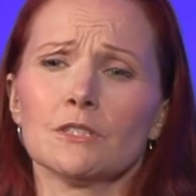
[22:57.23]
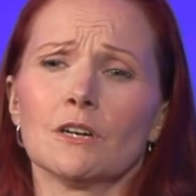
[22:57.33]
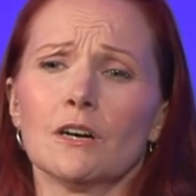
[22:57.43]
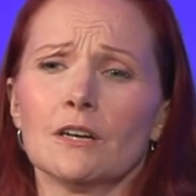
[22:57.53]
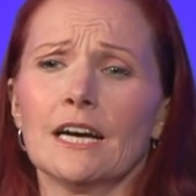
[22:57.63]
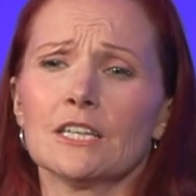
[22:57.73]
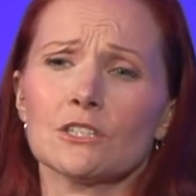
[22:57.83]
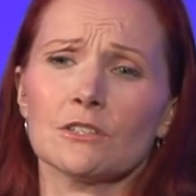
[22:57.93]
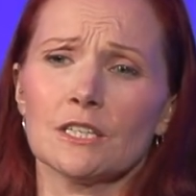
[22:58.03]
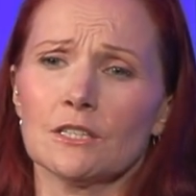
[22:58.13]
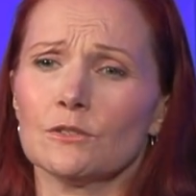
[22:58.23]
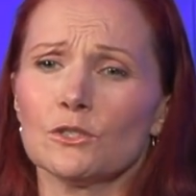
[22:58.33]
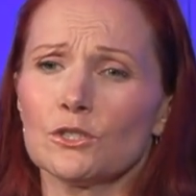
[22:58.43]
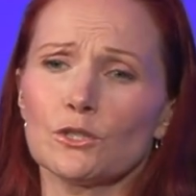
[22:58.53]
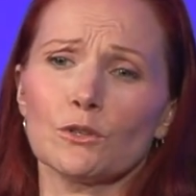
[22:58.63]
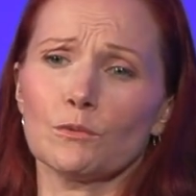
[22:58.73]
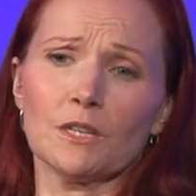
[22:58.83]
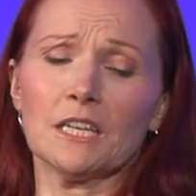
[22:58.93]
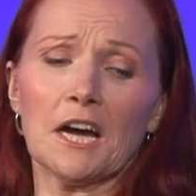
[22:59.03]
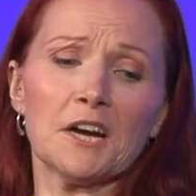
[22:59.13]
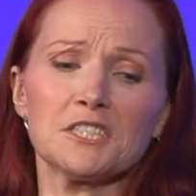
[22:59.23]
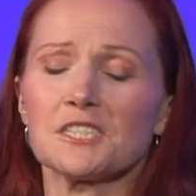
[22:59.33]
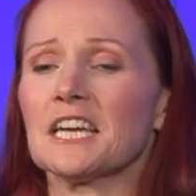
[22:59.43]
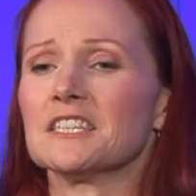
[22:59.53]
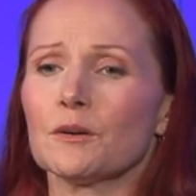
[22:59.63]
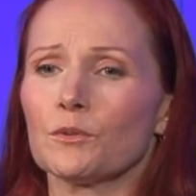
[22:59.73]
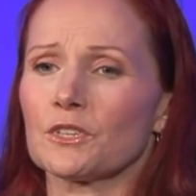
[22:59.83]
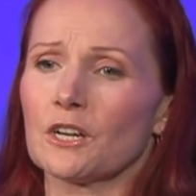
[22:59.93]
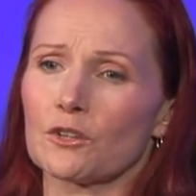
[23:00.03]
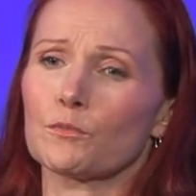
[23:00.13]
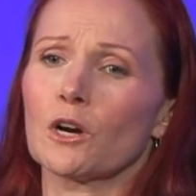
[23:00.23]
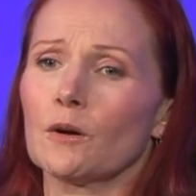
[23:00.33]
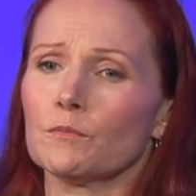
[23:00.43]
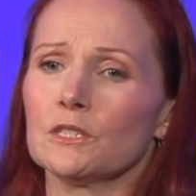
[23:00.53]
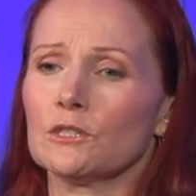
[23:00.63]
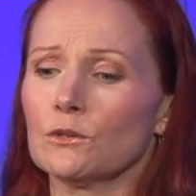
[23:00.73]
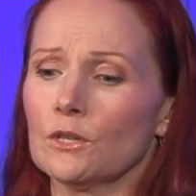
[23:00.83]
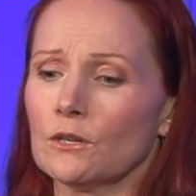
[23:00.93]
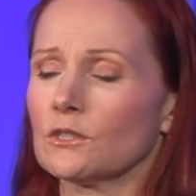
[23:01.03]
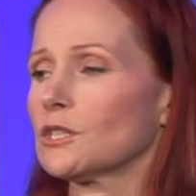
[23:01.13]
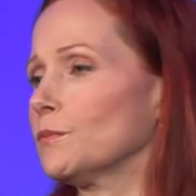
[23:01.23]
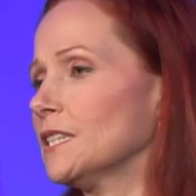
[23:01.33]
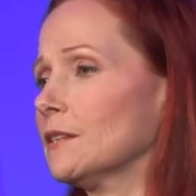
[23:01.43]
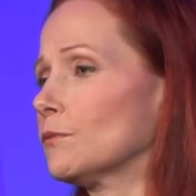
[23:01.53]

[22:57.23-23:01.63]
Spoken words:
not actually so that we just end up with another problem in 2 years that we didn't